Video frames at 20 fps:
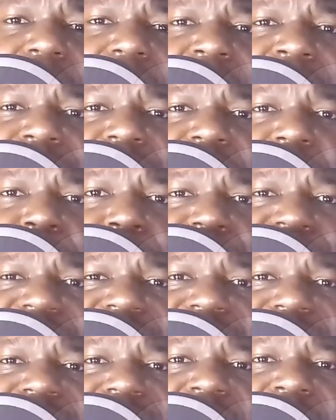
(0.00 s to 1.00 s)
and they
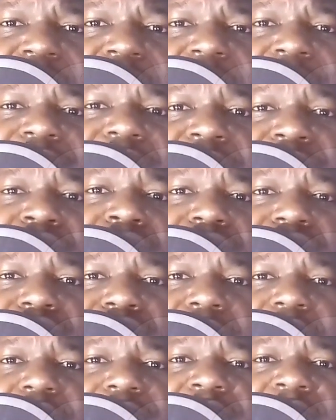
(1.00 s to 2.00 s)
put it here and they don't
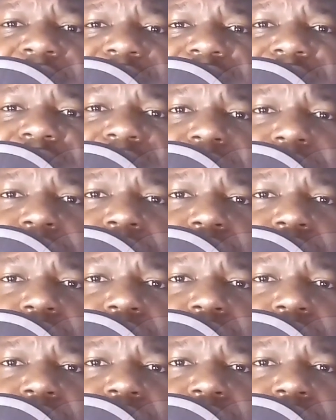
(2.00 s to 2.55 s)
look at that